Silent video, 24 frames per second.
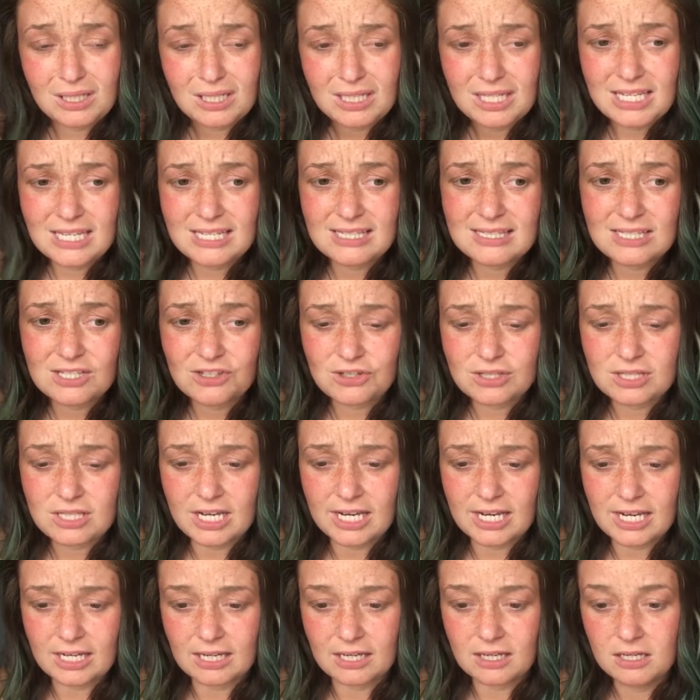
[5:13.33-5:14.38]
he's just
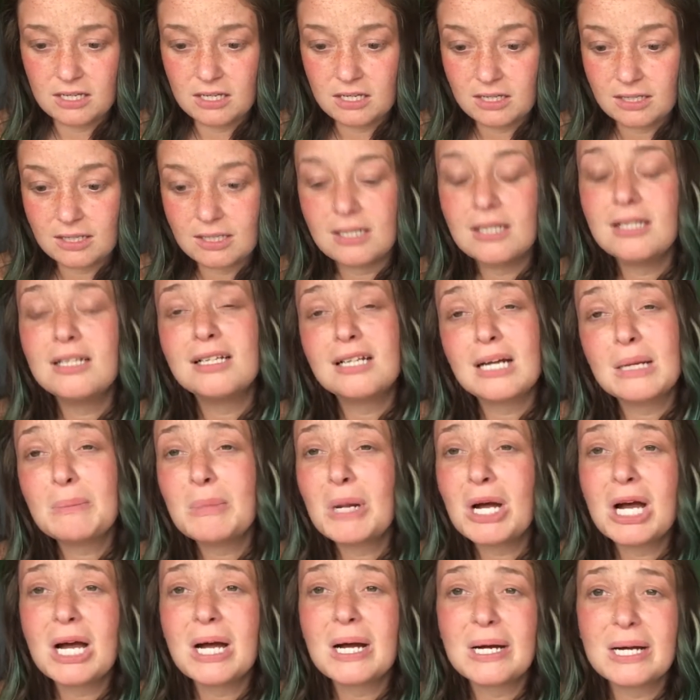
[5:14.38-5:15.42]
like, come
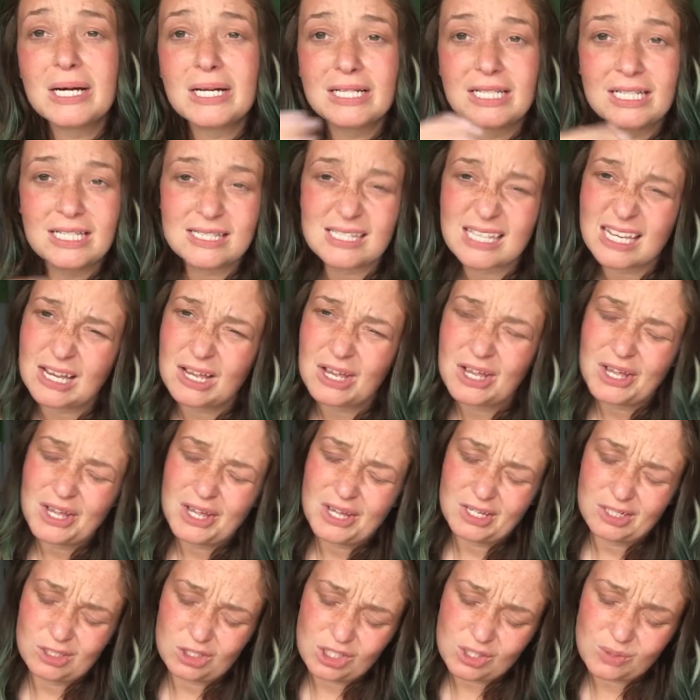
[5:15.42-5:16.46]
on. He's like,
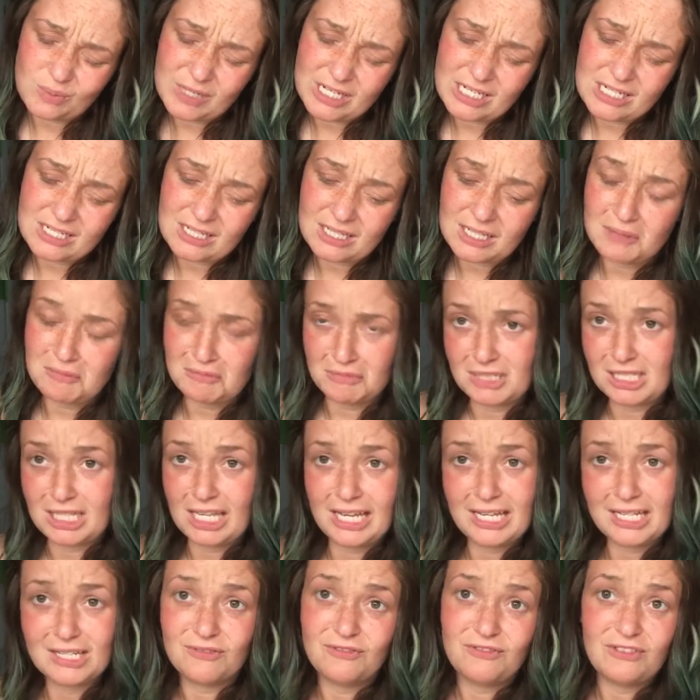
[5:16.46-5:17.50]
just wait till I'm,
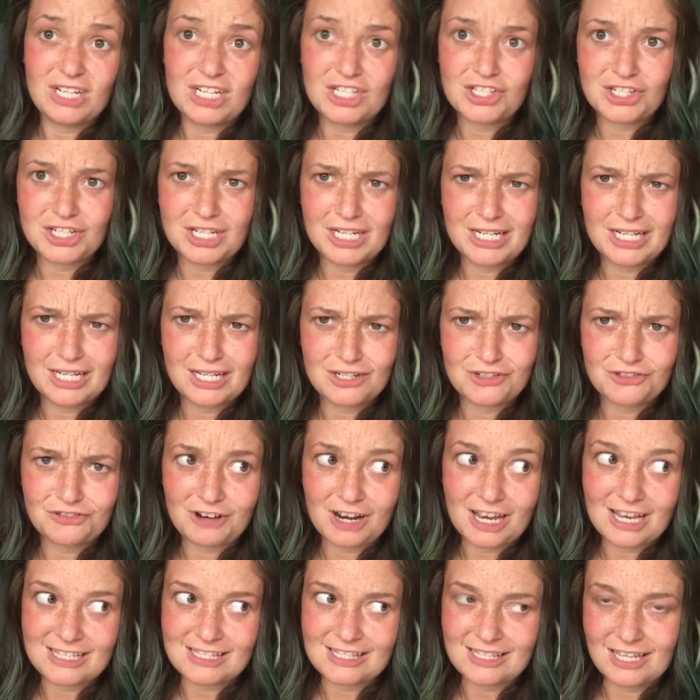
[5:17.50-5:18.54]
like, finished getting
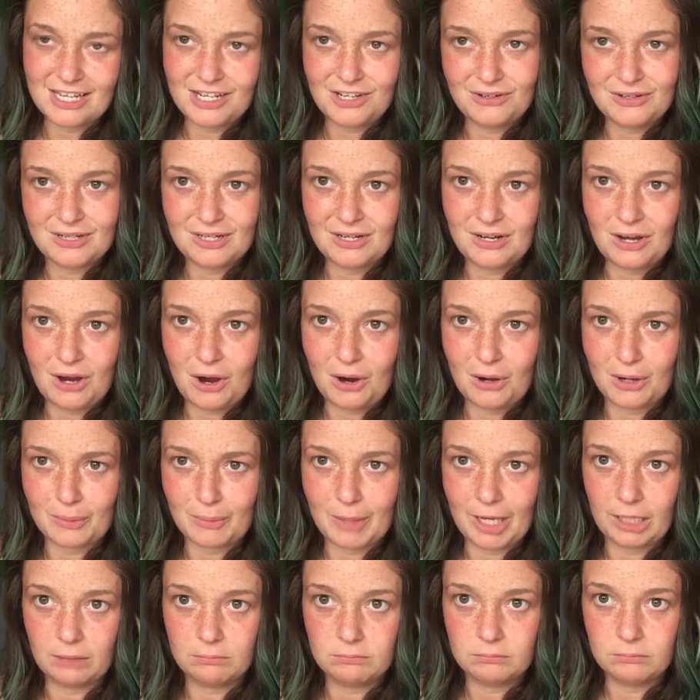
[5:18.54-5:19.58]
undressed, then you can go. And I'm
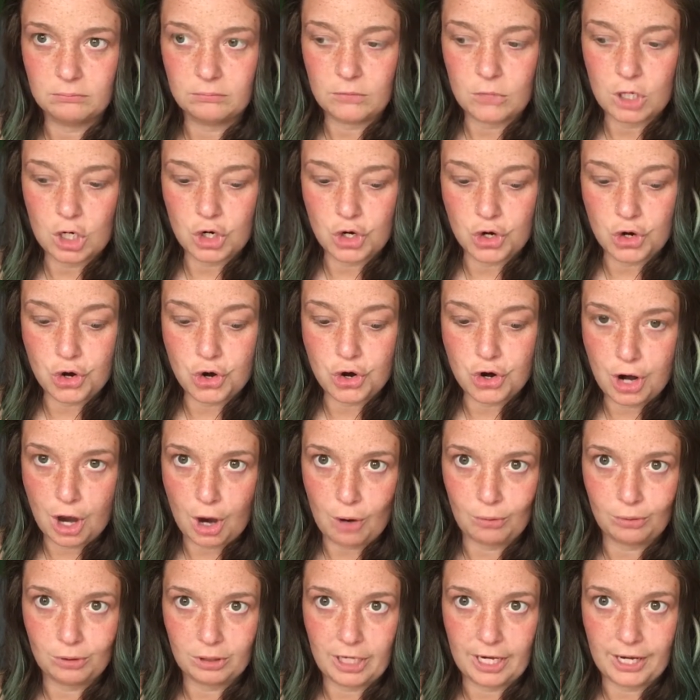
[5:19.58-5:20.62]
like, no,
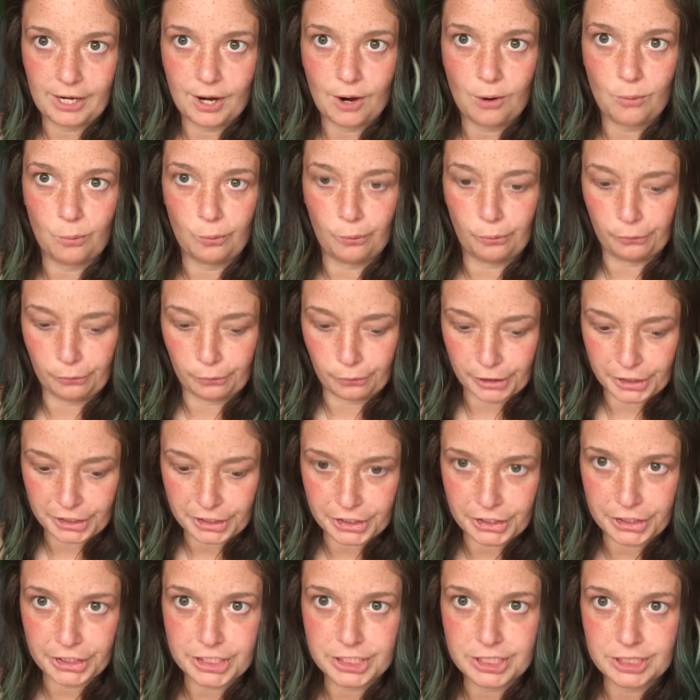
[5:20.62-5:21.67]
like, we're
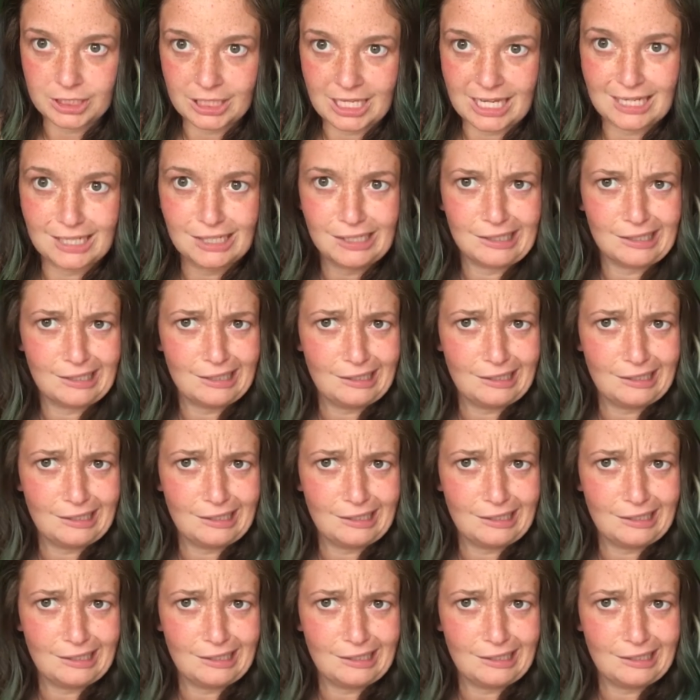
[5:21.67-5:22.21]
good. Like,